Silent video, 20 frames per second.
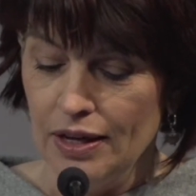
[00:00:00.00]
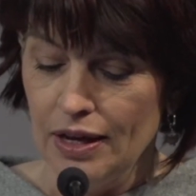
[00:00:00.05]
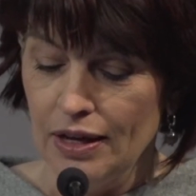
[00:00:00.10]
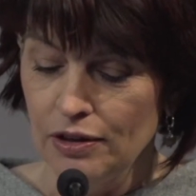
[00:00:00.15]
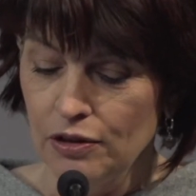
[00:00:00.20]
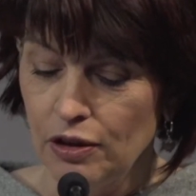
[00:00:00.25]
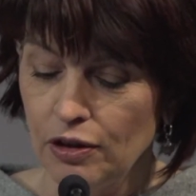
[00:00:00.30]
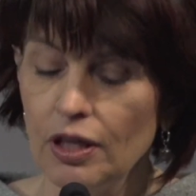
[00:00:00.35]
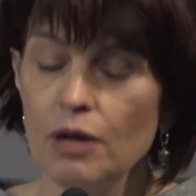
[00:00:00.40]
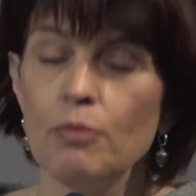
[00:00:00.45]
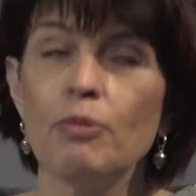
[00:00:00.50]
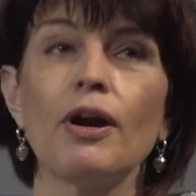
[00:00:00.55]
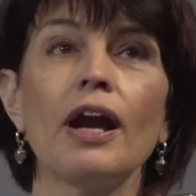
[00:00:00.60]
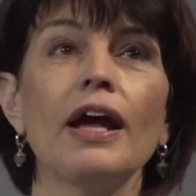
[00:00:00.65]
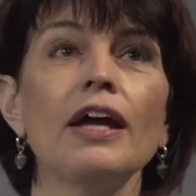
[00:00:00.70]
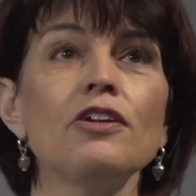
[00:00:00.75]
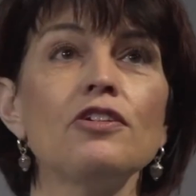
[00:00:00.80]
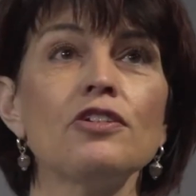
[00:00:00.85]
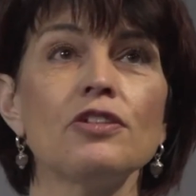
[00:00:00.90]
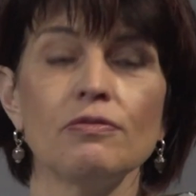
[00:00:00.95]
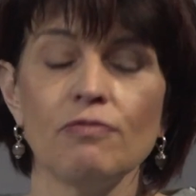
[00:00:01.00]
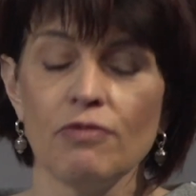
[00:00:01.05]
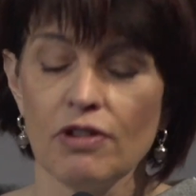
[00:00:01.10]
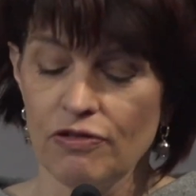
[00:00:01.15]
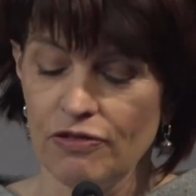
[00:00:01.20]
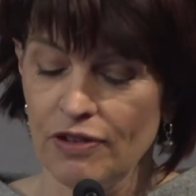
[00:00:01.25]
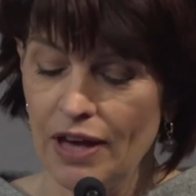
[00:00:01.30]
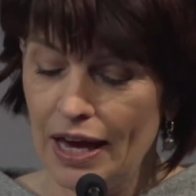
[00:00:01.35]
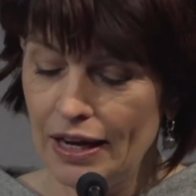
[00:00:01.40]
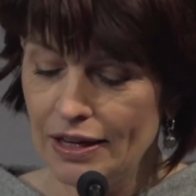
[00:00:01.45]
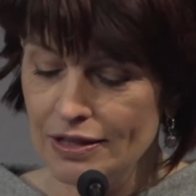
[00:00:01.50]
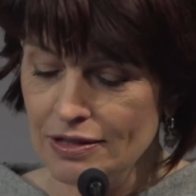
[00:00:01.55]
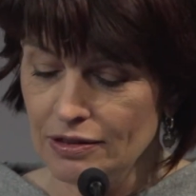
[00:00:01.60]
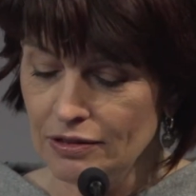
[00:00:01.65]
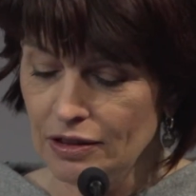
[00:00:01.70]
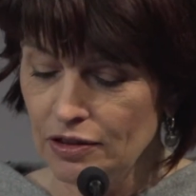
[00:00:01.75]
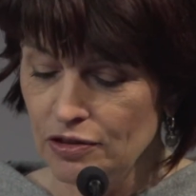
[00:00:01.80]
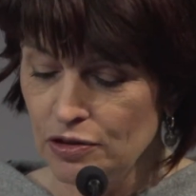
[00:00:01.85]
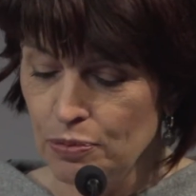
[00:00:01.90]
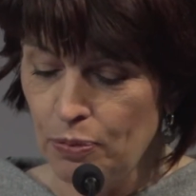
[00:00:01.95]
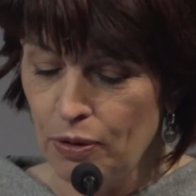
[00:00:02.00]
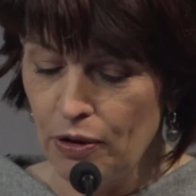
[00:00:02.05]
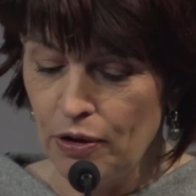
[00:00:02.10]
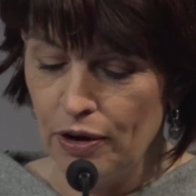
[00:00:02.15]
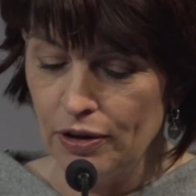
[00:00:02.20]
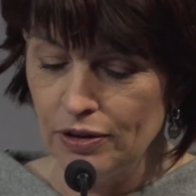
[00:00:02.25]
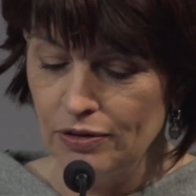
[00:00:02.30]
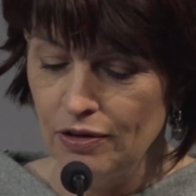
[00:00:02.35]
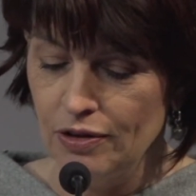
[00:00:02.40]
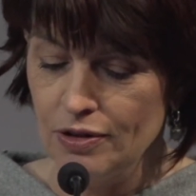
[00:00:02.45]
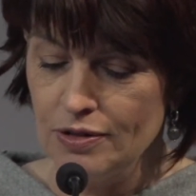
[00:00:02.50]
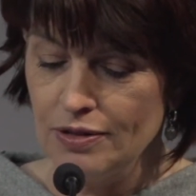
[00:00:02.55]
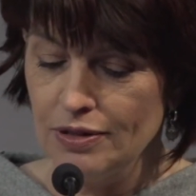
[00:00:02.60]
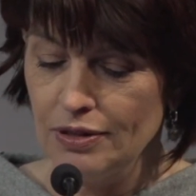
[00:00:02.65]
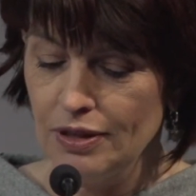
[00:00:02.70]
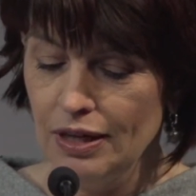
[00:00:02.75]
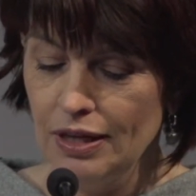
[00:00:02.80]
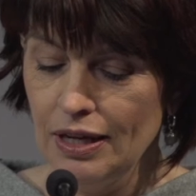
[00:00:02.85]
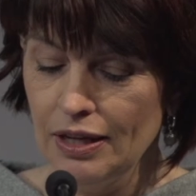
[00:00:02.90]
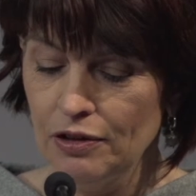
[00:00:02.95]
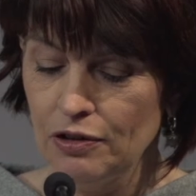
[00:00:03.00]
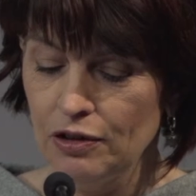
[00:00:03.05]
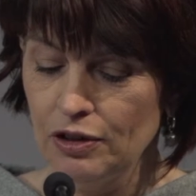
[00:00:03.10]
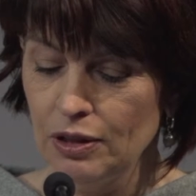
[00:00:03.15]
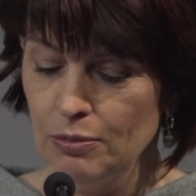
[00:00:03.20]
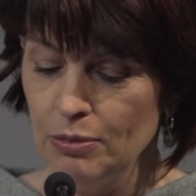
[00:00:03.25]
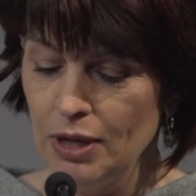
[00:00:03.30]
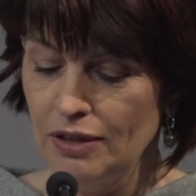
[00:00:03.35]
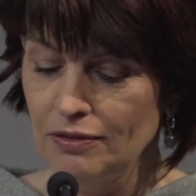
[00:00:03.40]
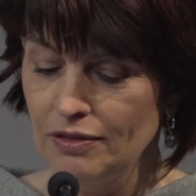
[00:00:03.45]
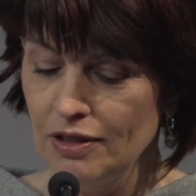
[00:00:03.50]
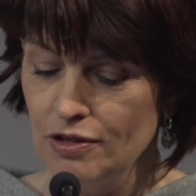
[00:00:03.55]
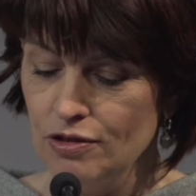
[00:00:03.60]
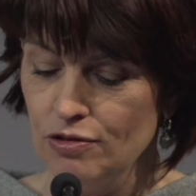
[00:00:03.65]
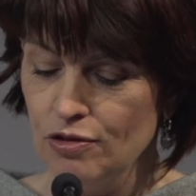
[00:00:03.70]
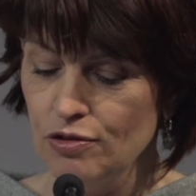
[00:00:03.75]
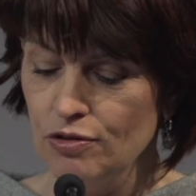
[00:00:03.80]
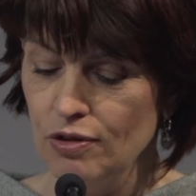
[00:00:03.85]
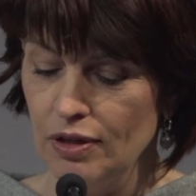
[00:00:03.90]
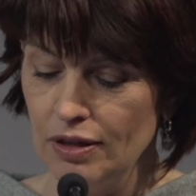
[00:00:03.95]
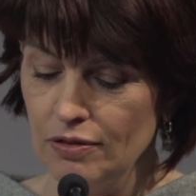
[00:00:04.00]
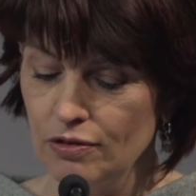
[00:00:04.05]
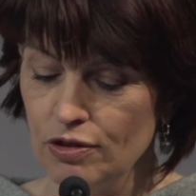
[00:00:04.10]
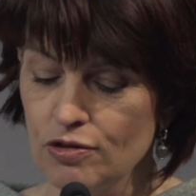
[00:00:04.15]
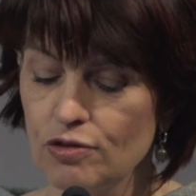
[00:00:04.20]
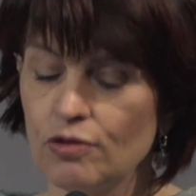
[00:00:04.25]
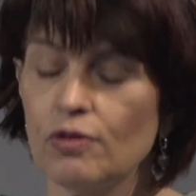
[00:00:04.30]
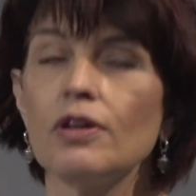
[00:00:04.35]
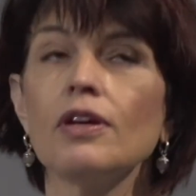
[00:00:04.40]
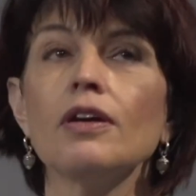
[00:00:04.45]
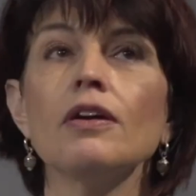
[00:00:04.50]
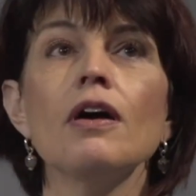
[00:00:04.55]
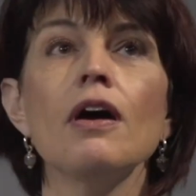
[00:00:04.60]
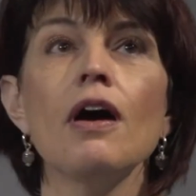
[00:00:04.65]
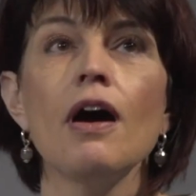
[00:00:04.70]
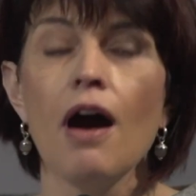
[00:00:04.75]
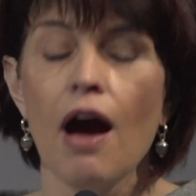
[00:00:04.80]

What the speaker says: In collaboration with excellent partners in economy and industry,